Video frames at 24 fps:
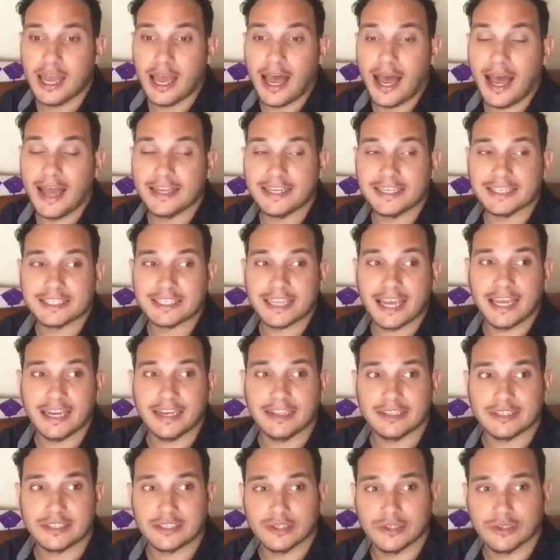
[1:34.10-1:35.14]
I
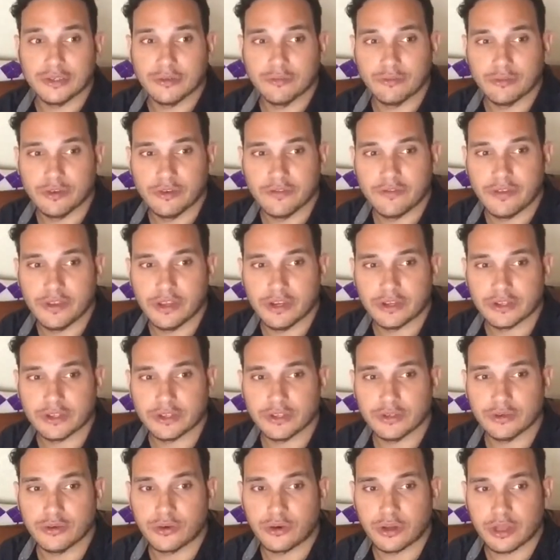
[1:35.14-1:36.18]
decided to move here
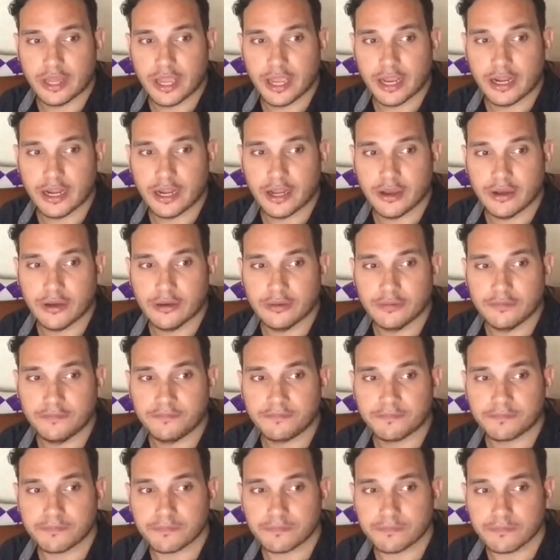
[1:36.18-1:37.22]
to Orlando
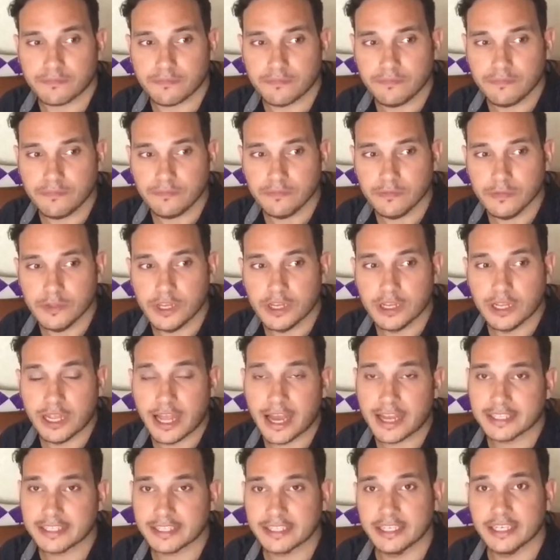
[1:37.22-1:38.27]

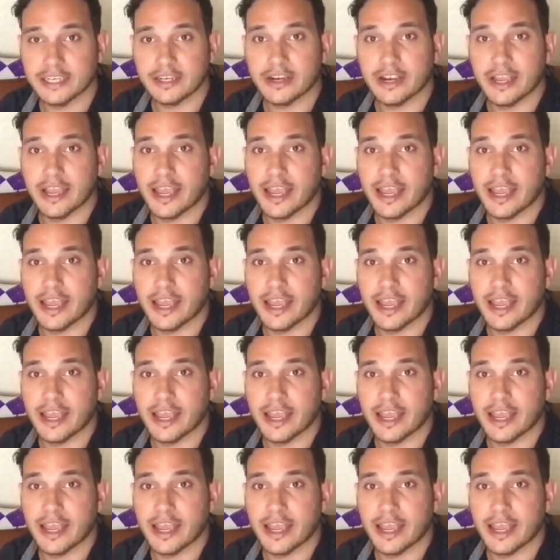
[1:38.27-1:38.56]
last year.